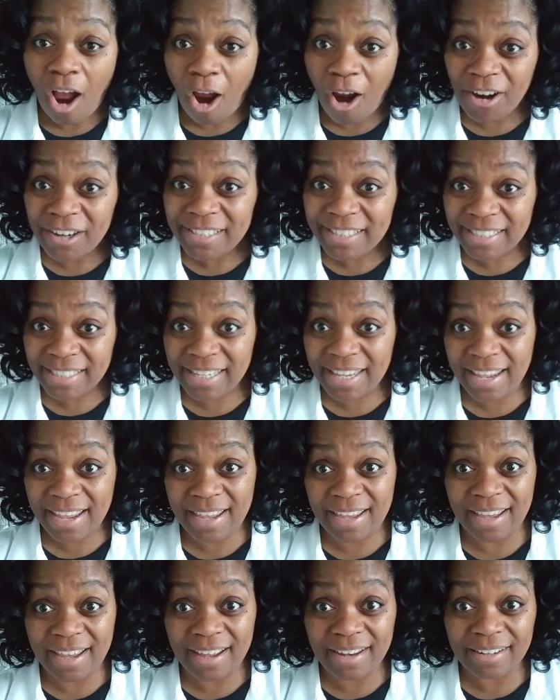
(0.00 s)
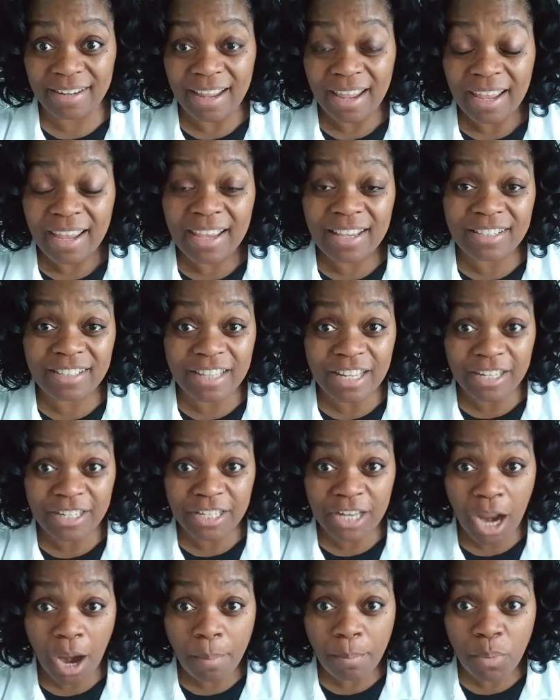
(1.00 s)
our skin is the
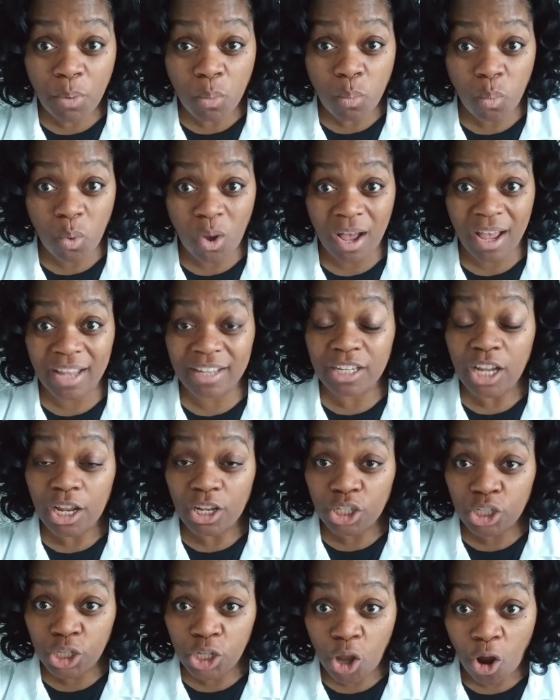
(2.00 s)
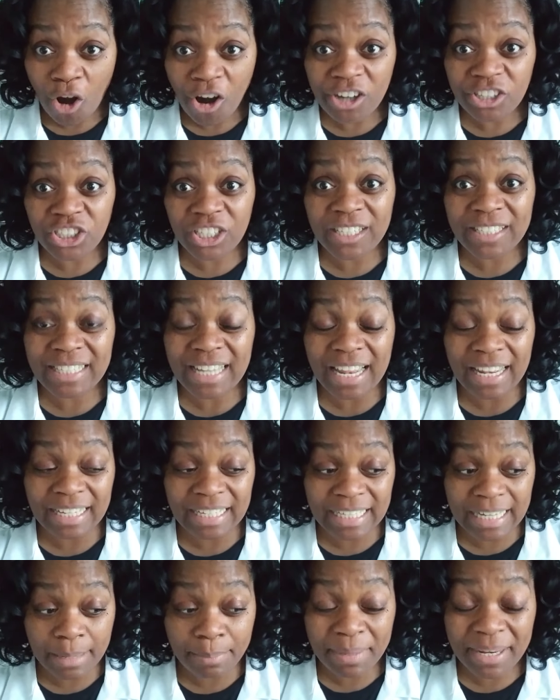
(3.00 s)
number one largest
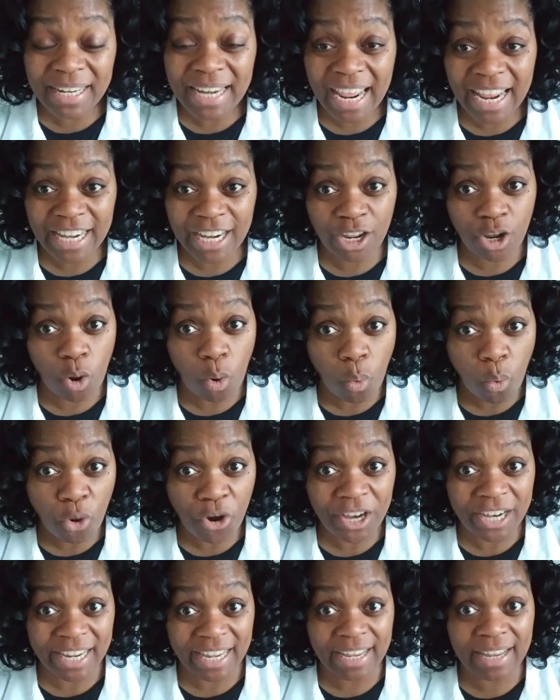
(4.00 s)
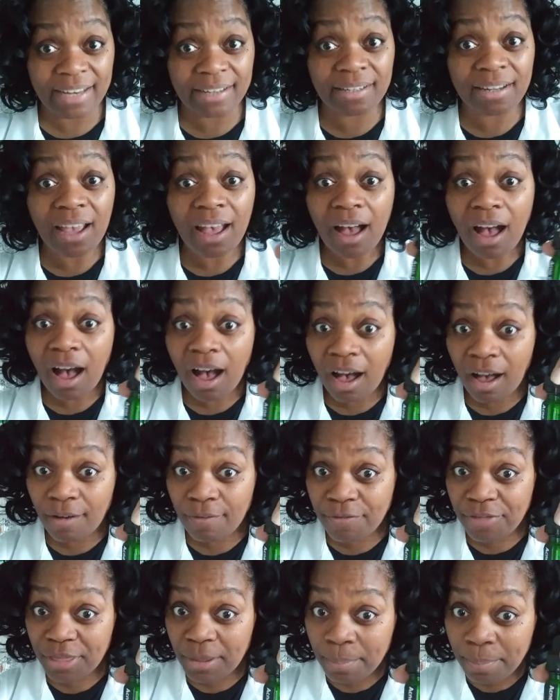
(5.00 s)
eliminating organ
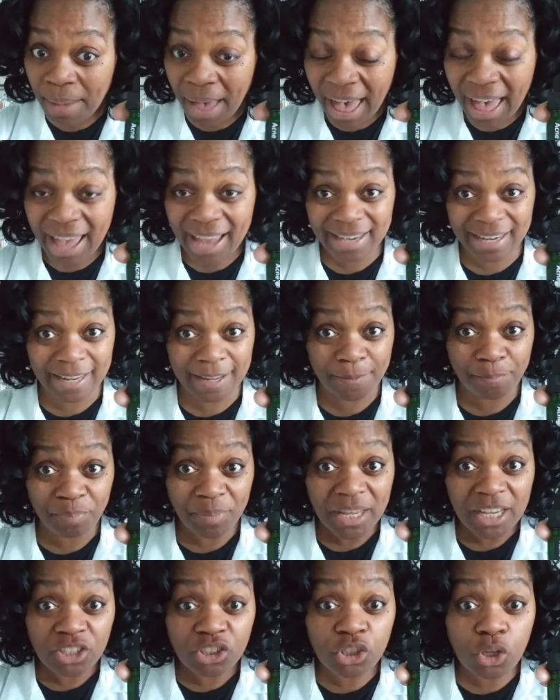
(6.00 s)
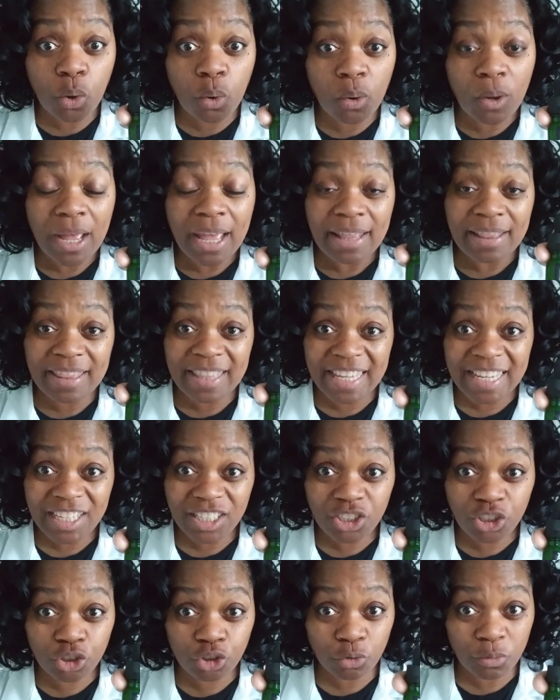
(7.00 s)
of the body. So
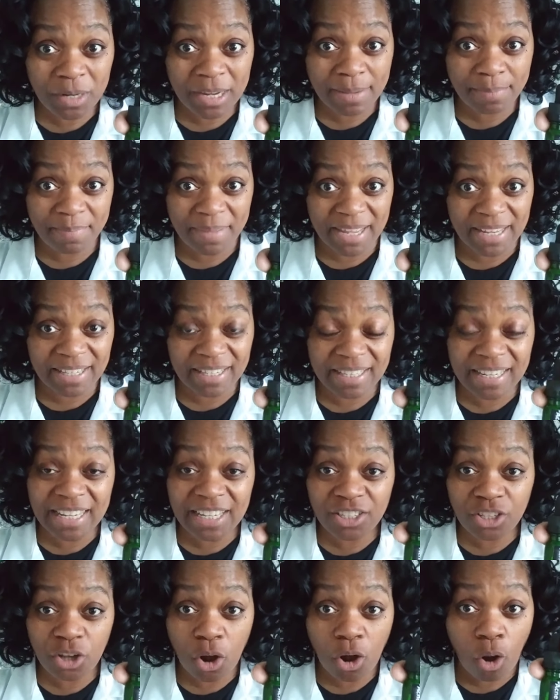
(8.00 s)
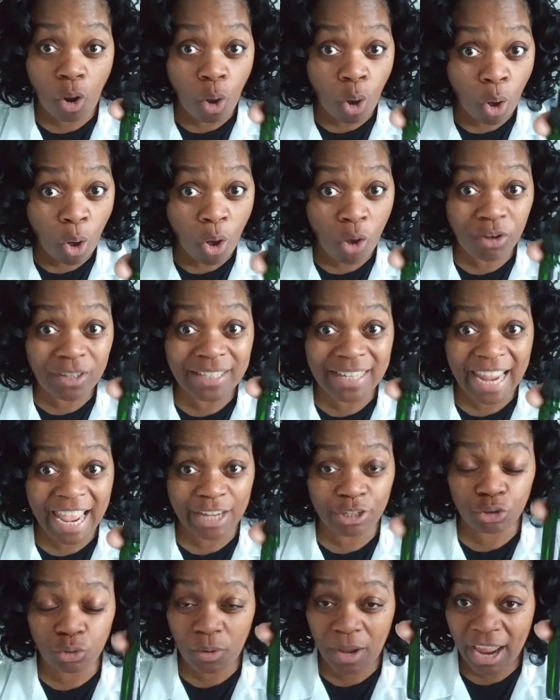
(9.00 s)
these treatments, these are all
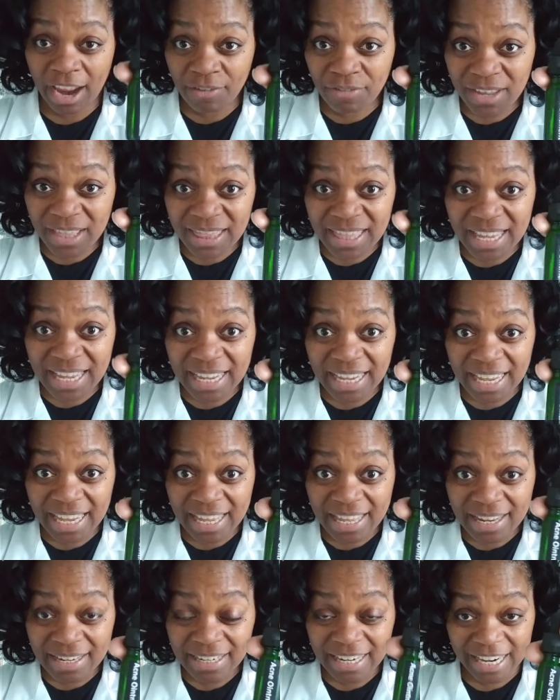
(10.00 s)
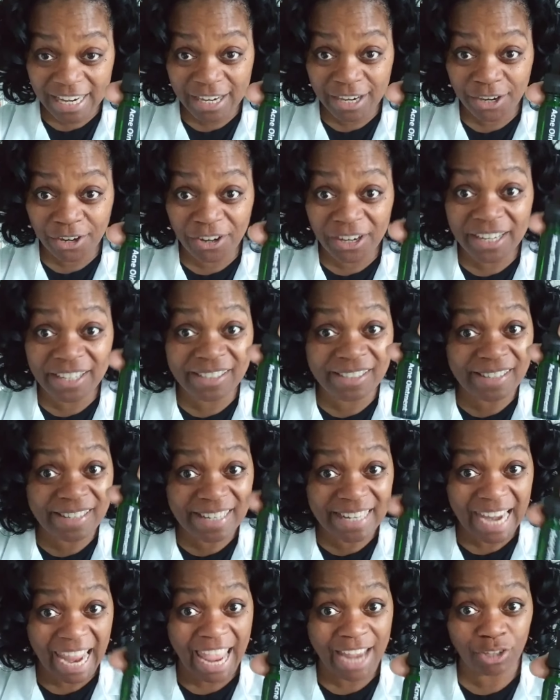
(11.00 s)
natural. Everything in here is
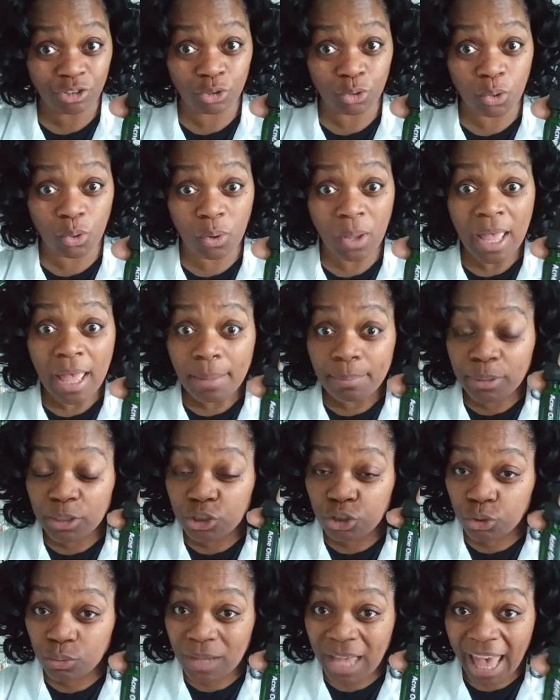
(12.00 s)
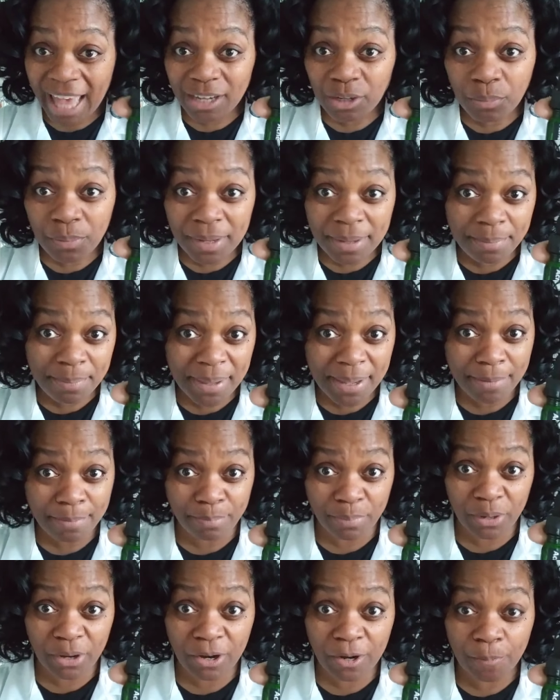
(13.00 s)
natural, but you got to
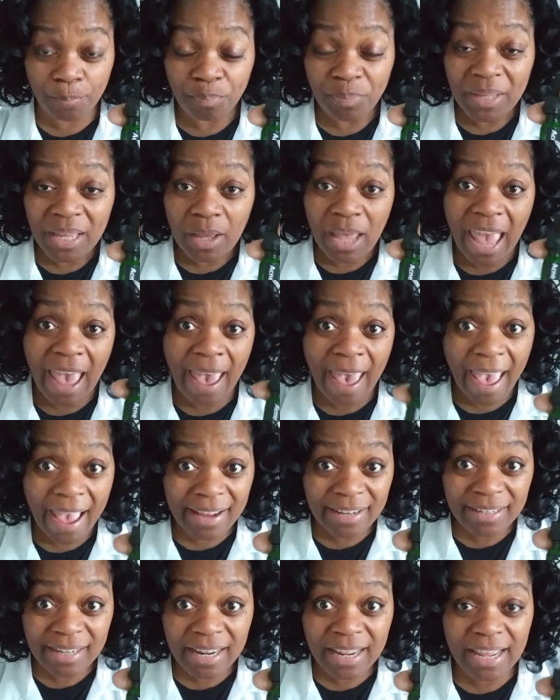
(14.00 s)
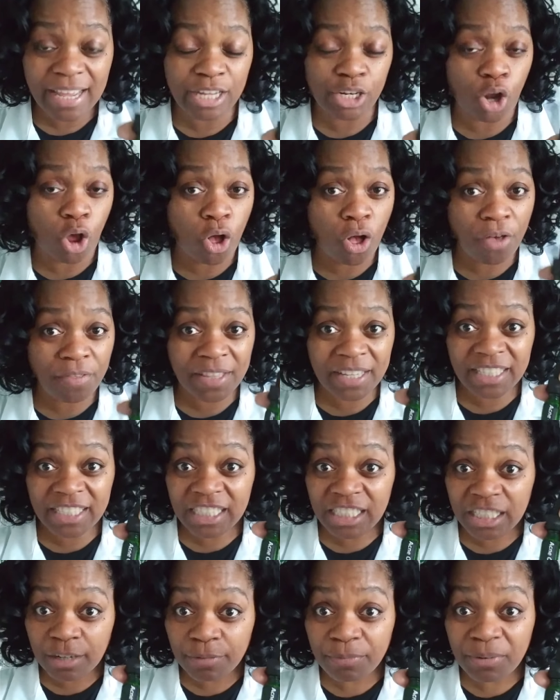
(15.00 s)
remember acne and all these
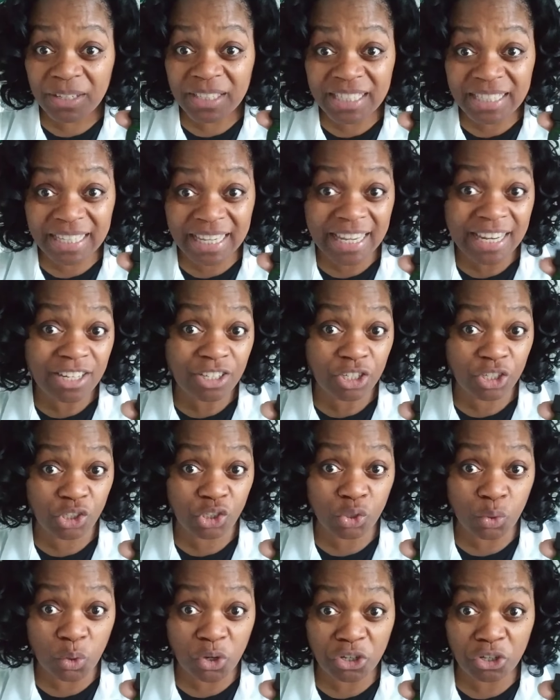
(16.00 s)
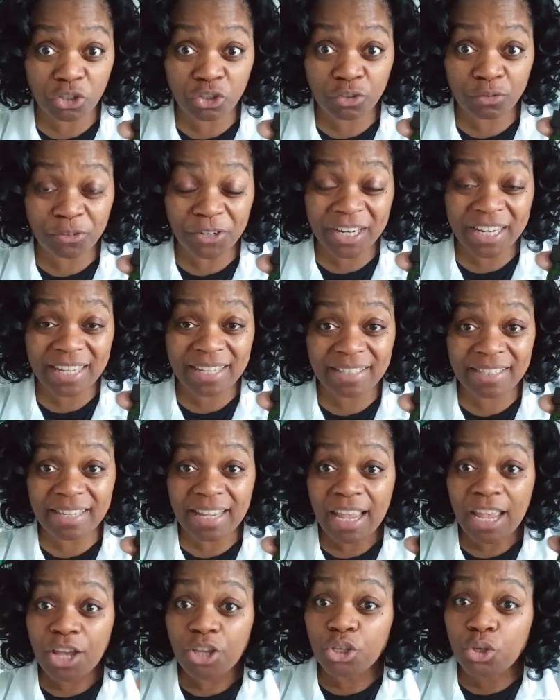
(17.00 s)
different skin disorders, friends,
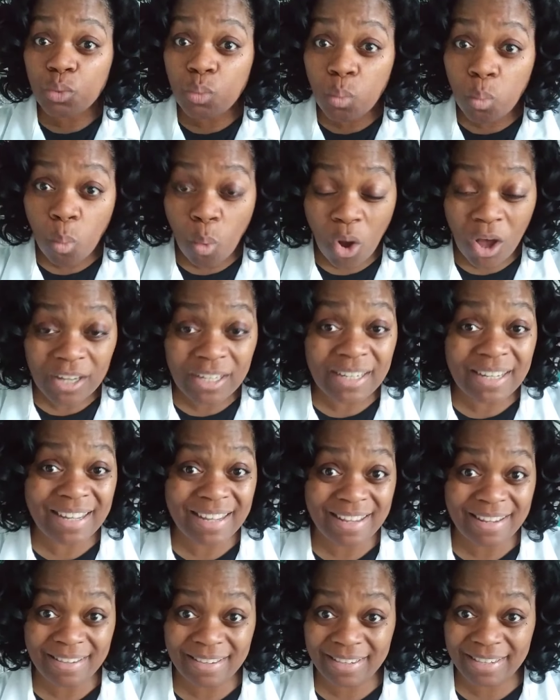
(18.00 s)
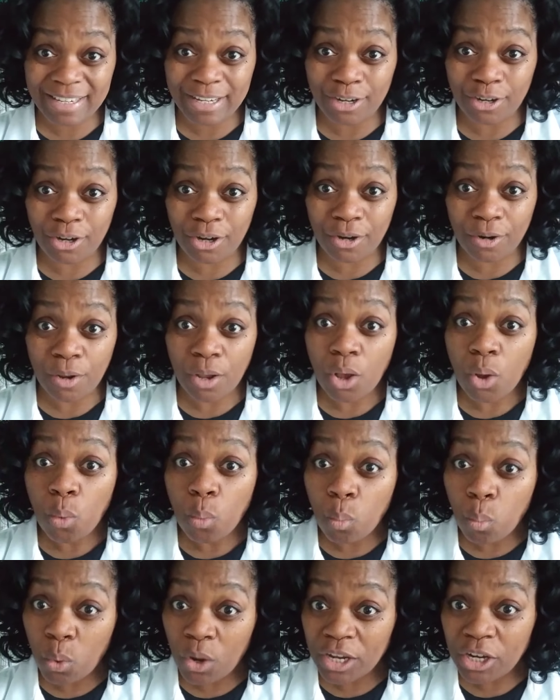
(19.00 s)
you want to consider
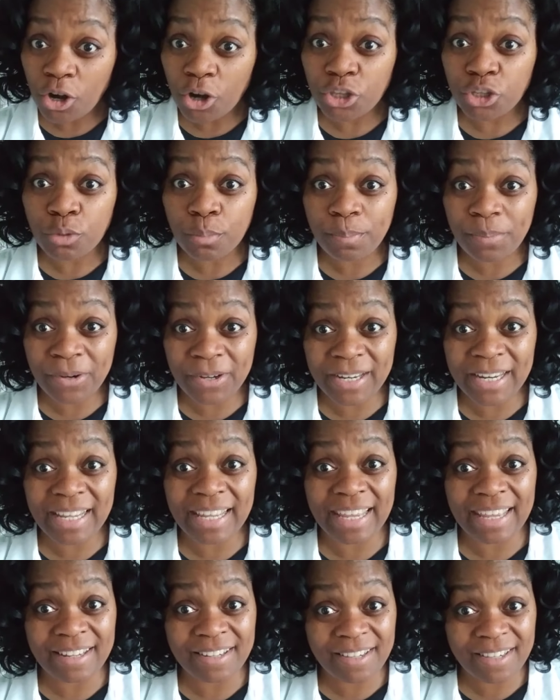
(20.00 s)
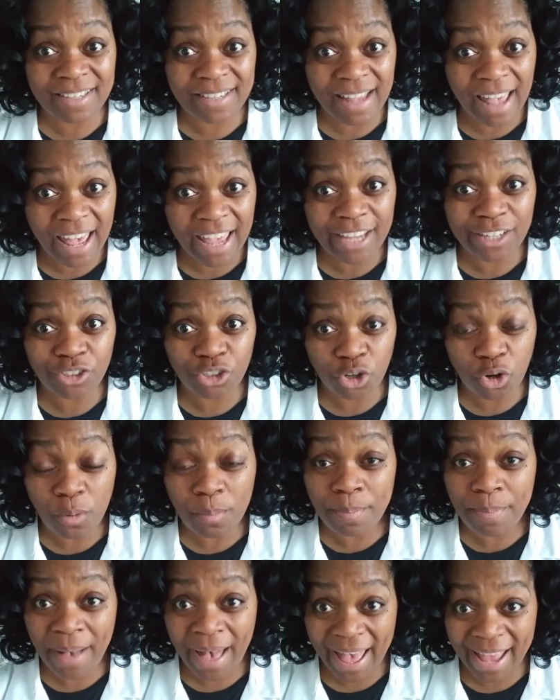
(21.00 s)
what are you putting inside your
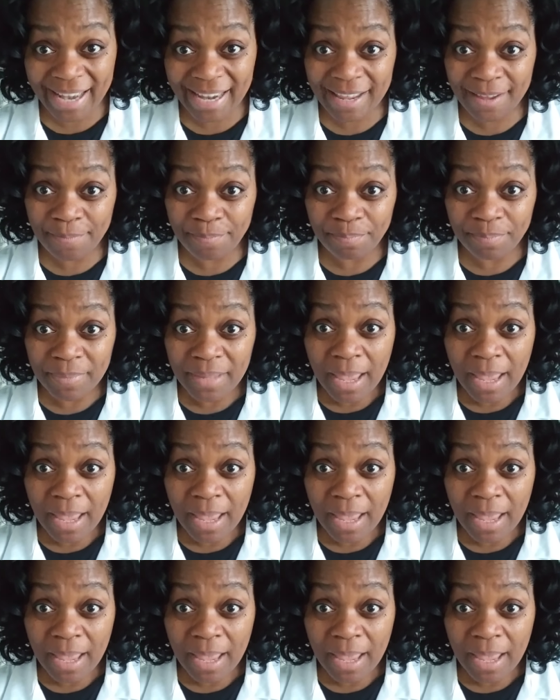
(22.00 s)
body?